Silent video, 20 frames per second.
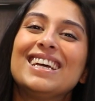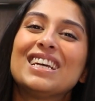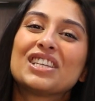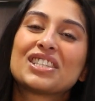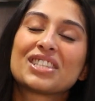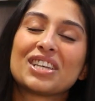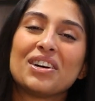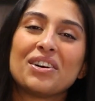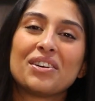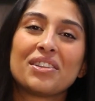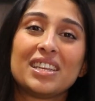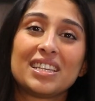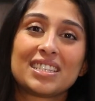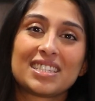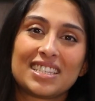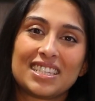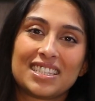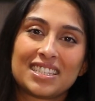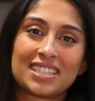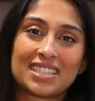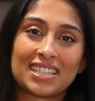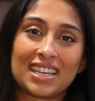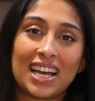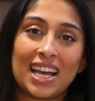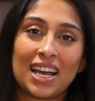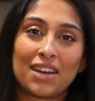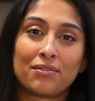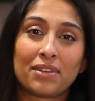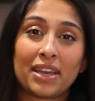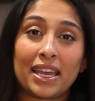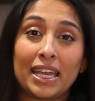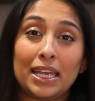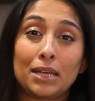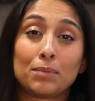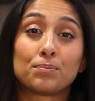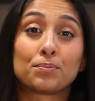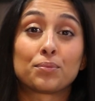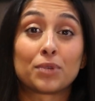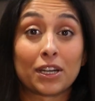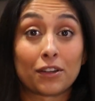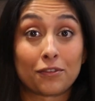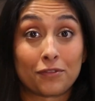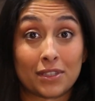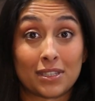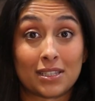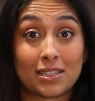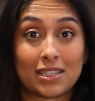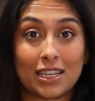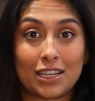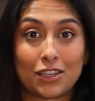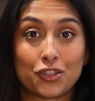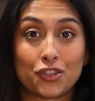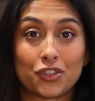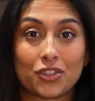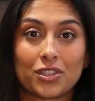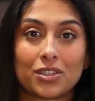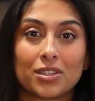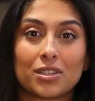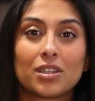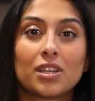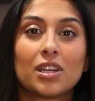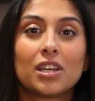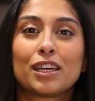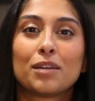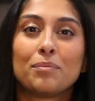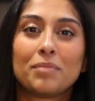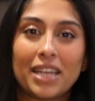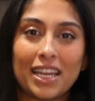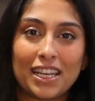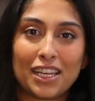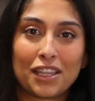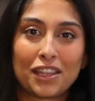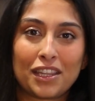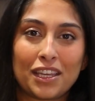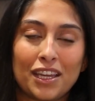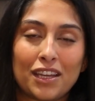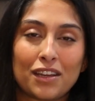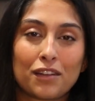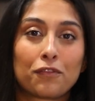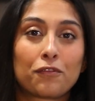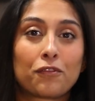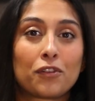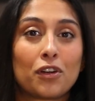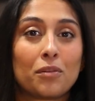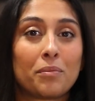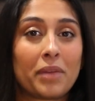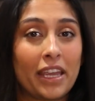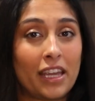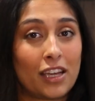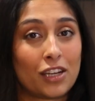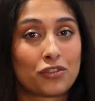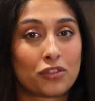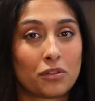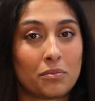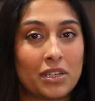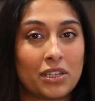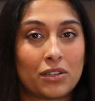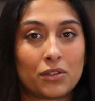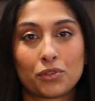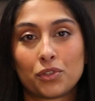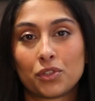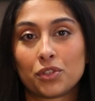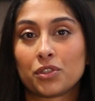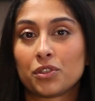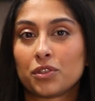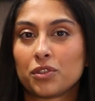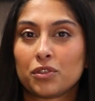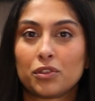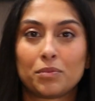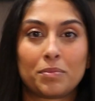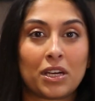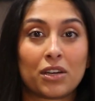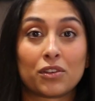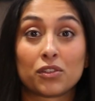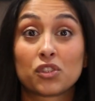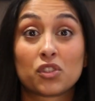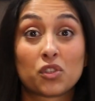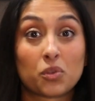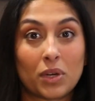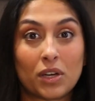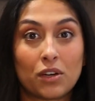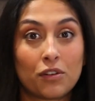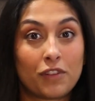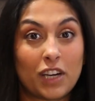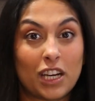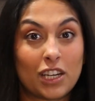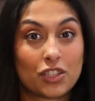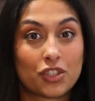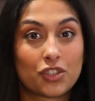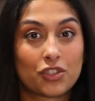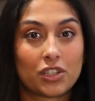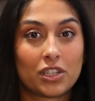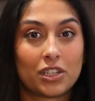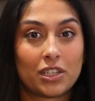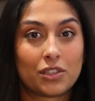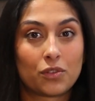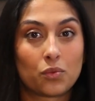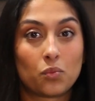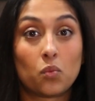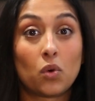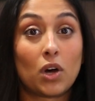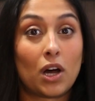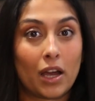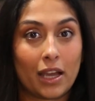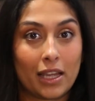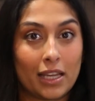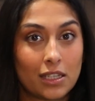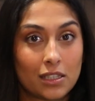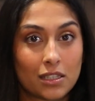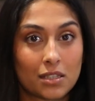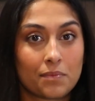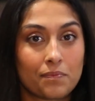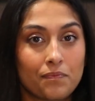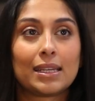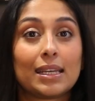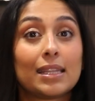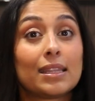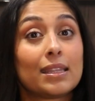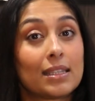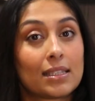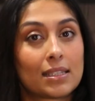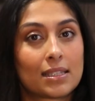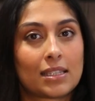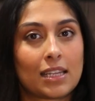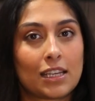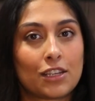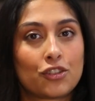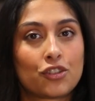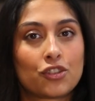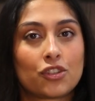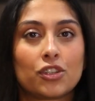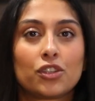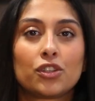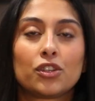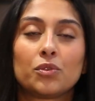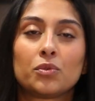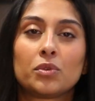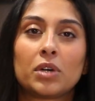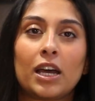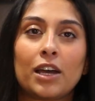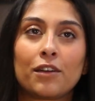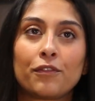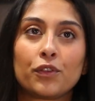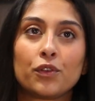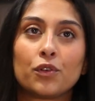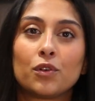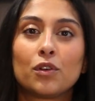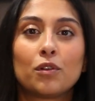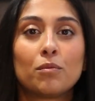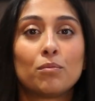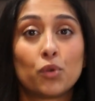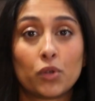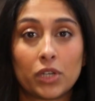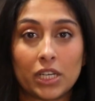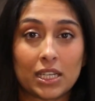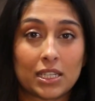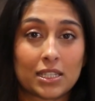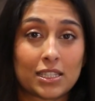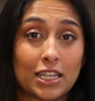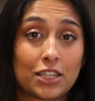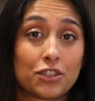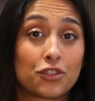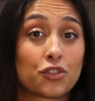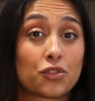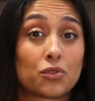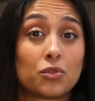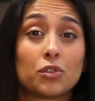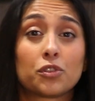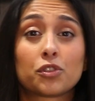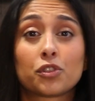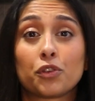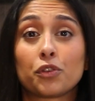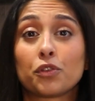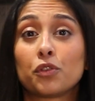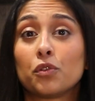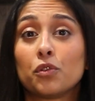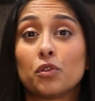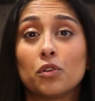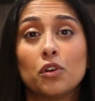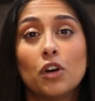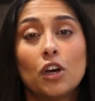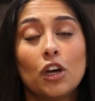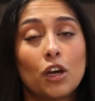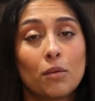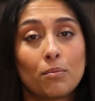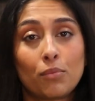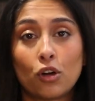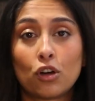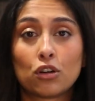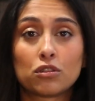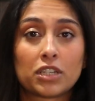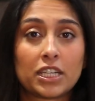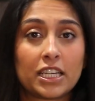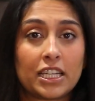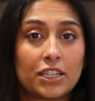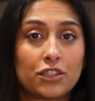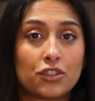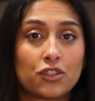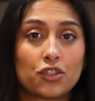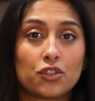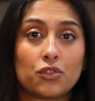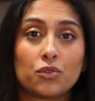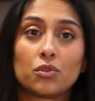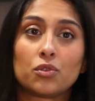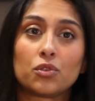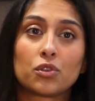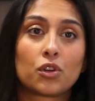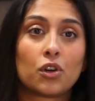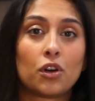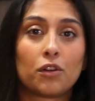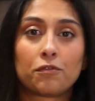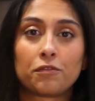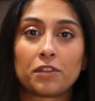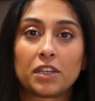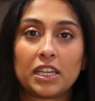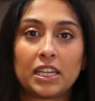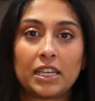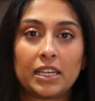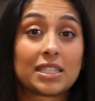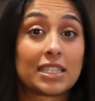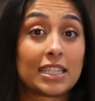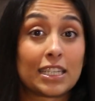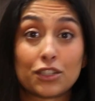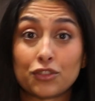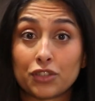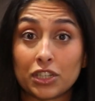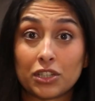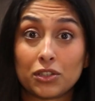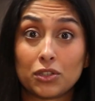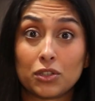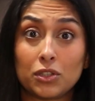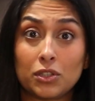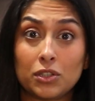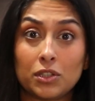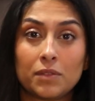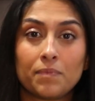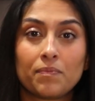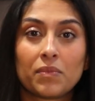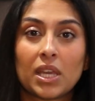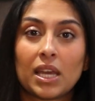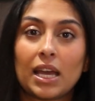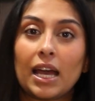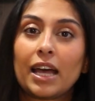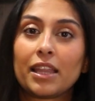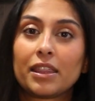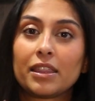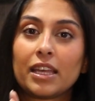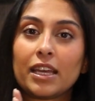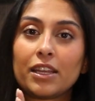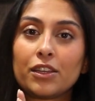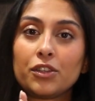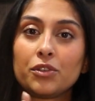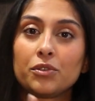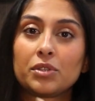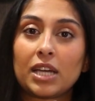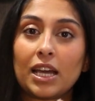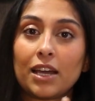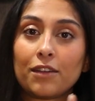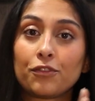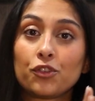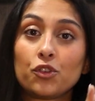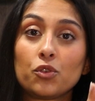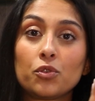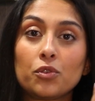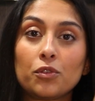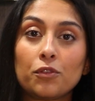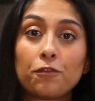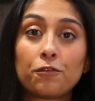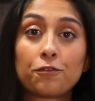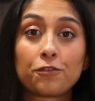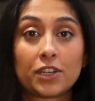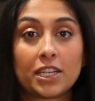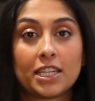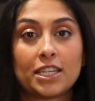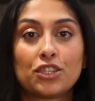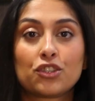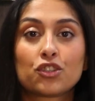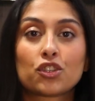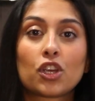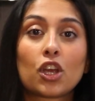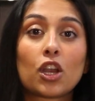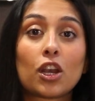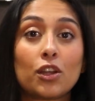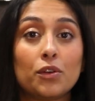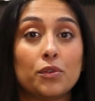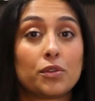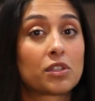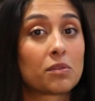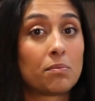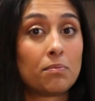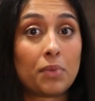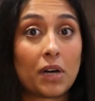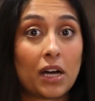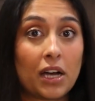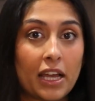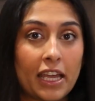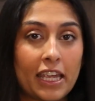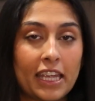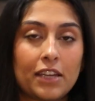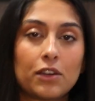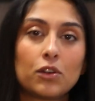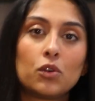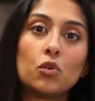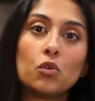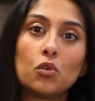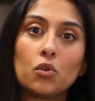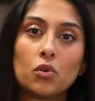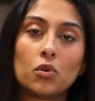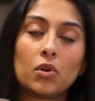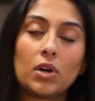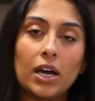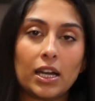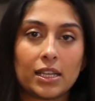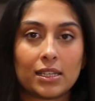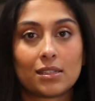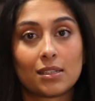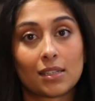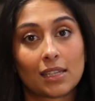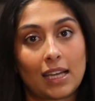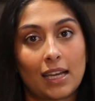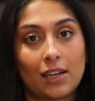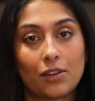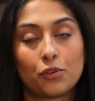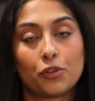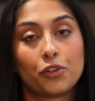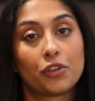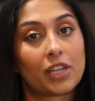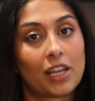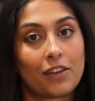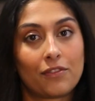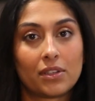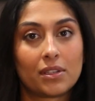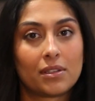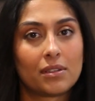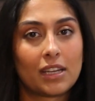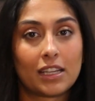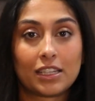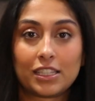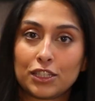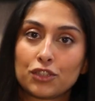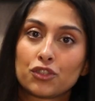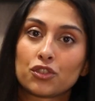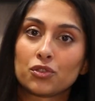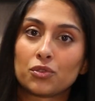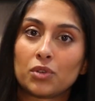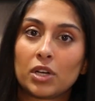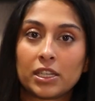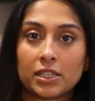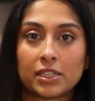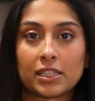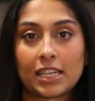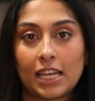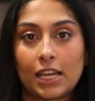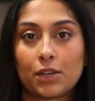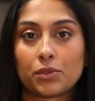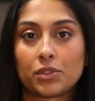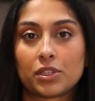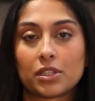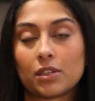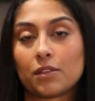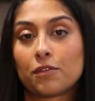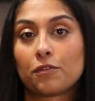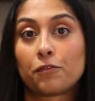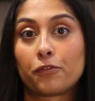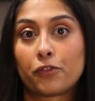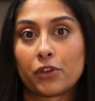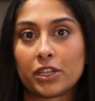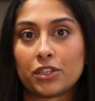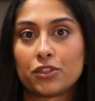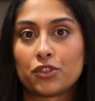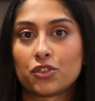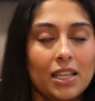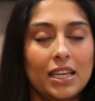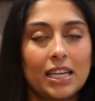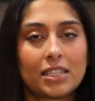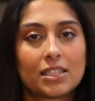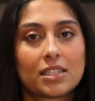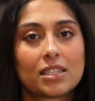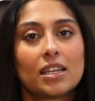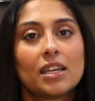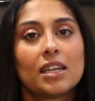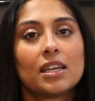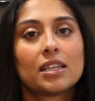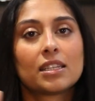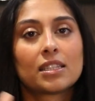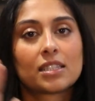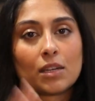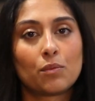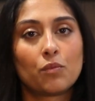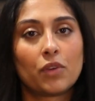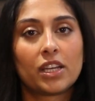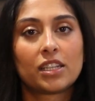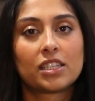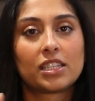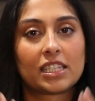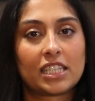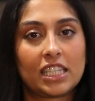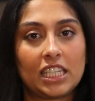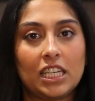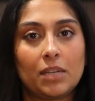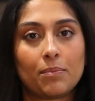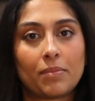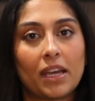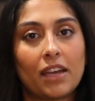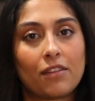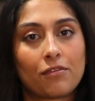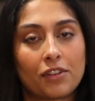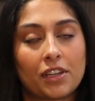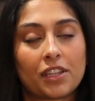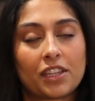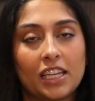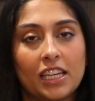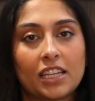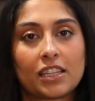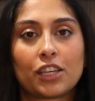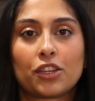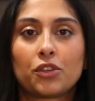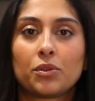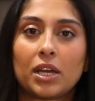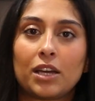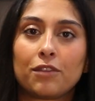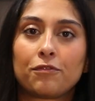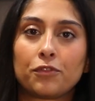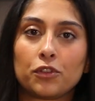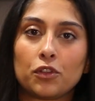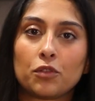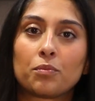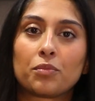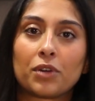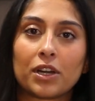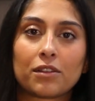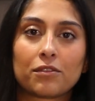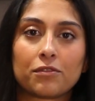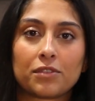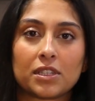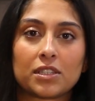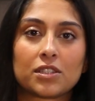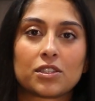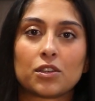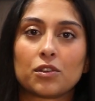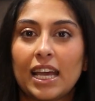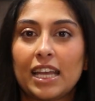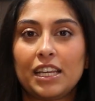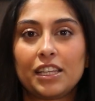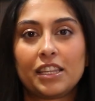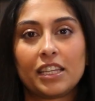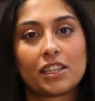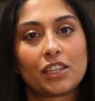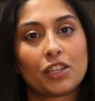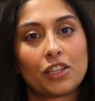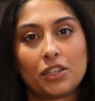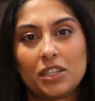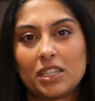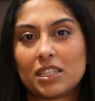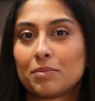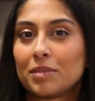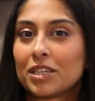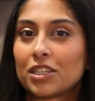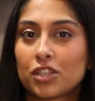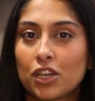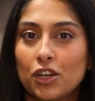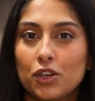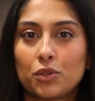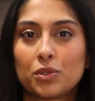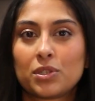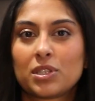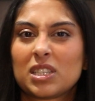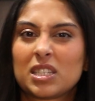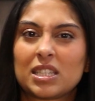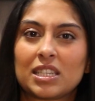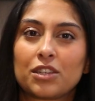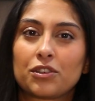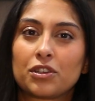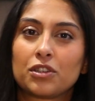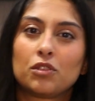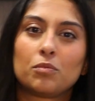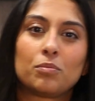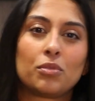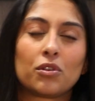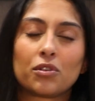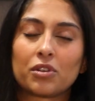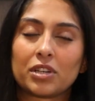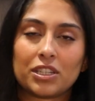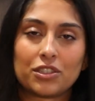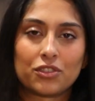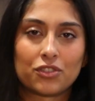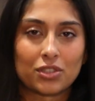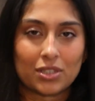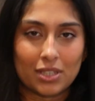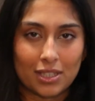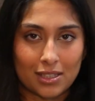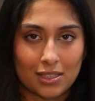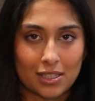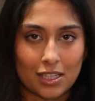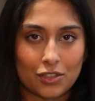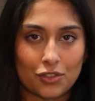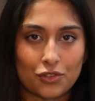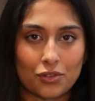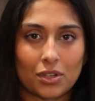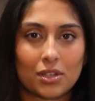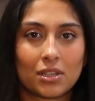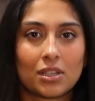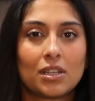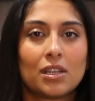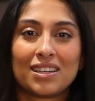So this is to have a breakfast station. It can be anything from 800 ml to about 1200 wide. In this station, you'll have your morning essentials, so your porridge, your coffee, cereal, and then you'd have your fridge close by, or you could have an additional under-counter fridge. It's somewhere to keep everything that you have for your breakfast, so anything that you need to make toast, cereal, porridge, etc.